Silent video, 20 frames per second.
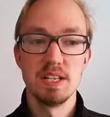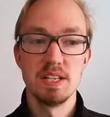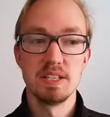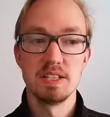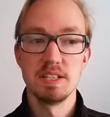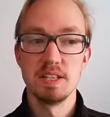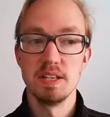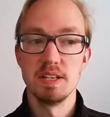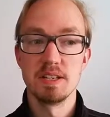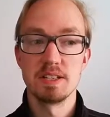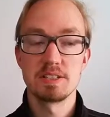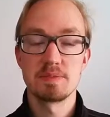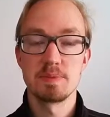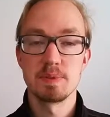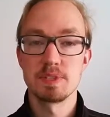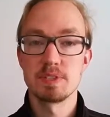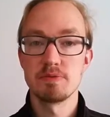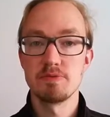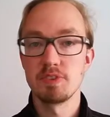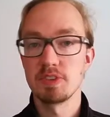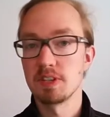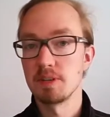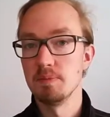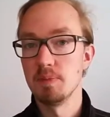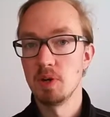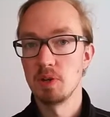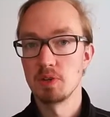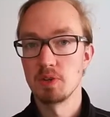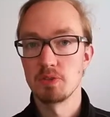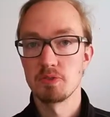a specific
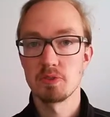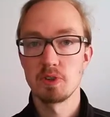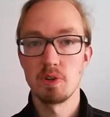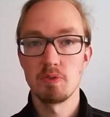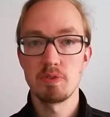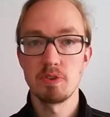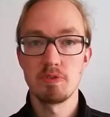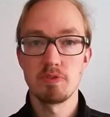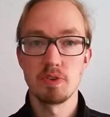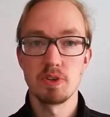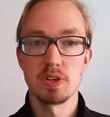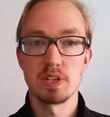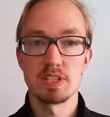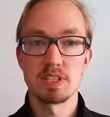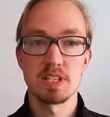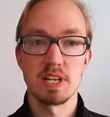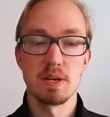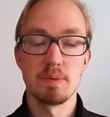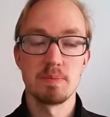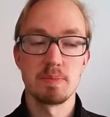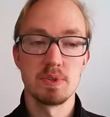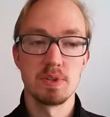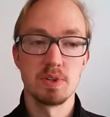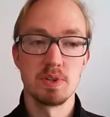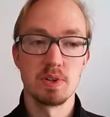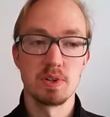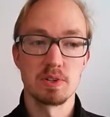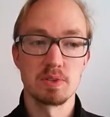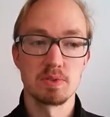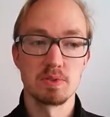amount of coffee, for
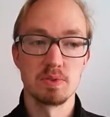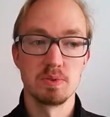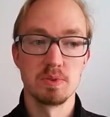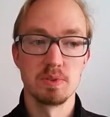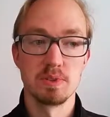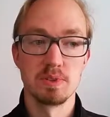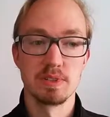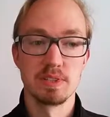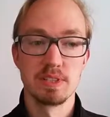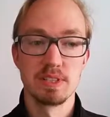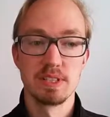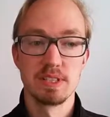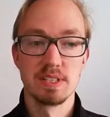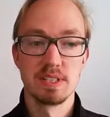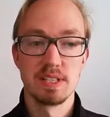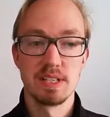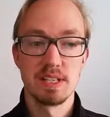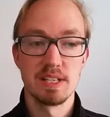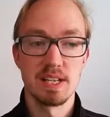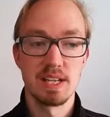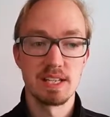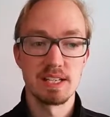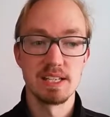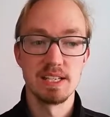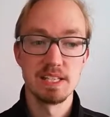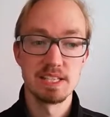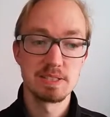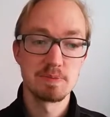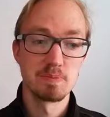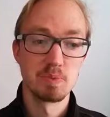example, or to
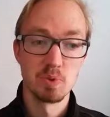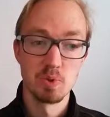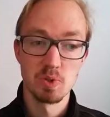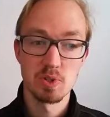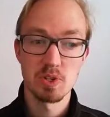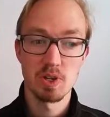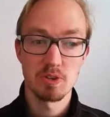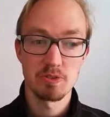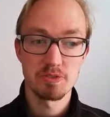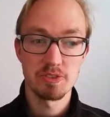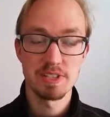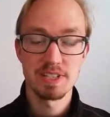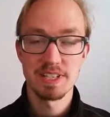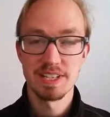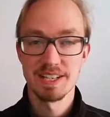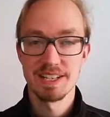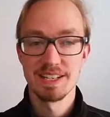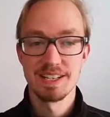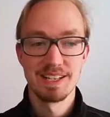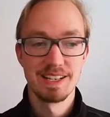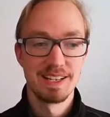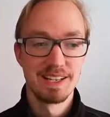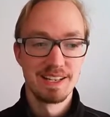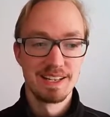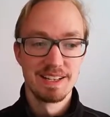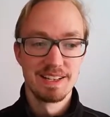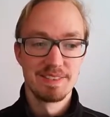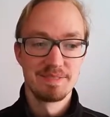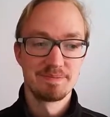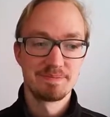at least brew coffee,
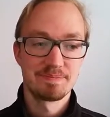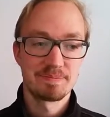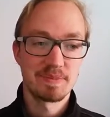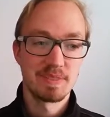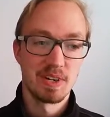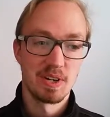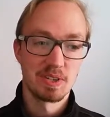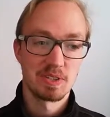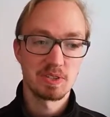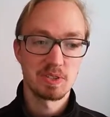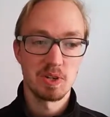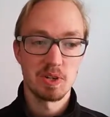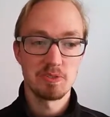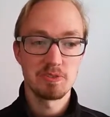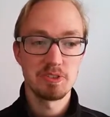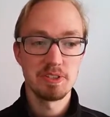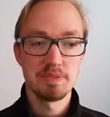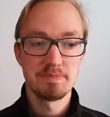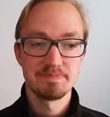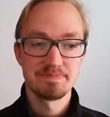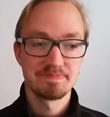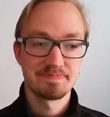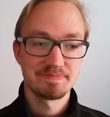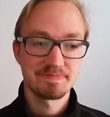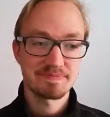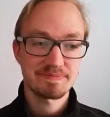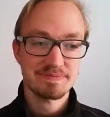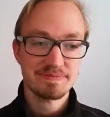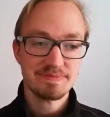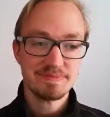hot coffee.
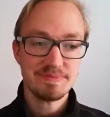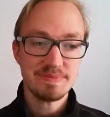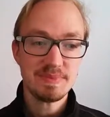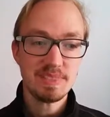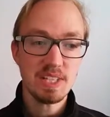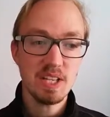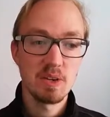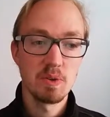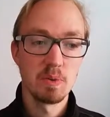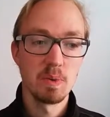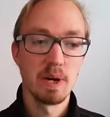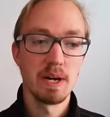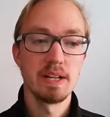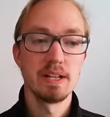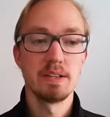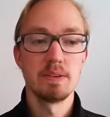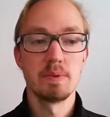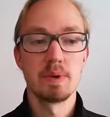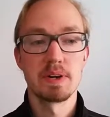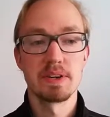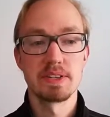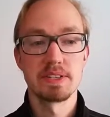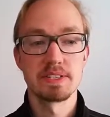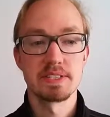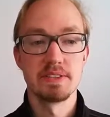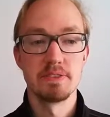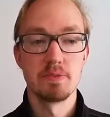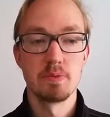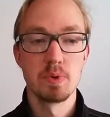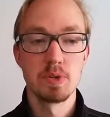
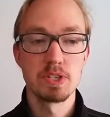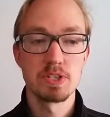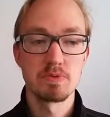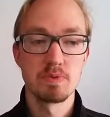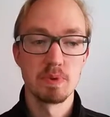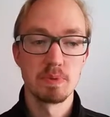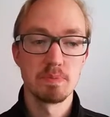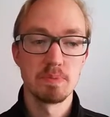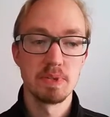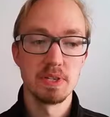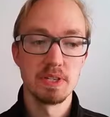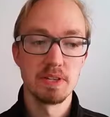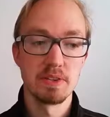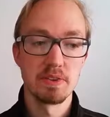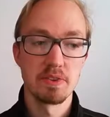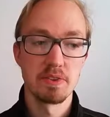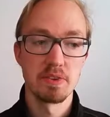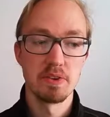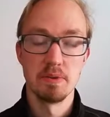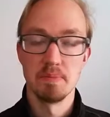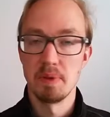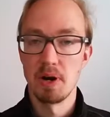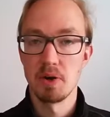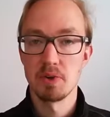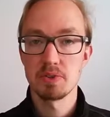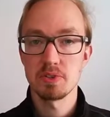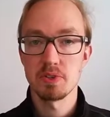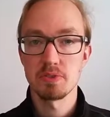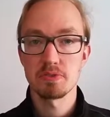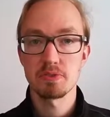Whereas a wish would be the
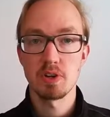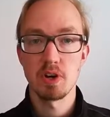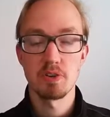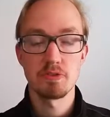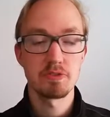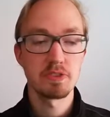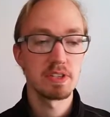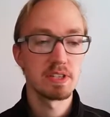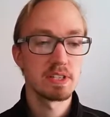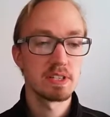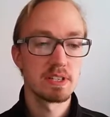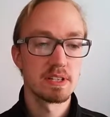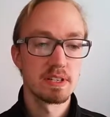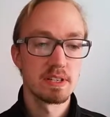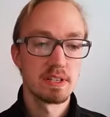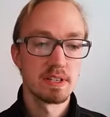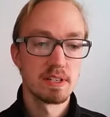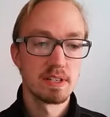amount of coffee,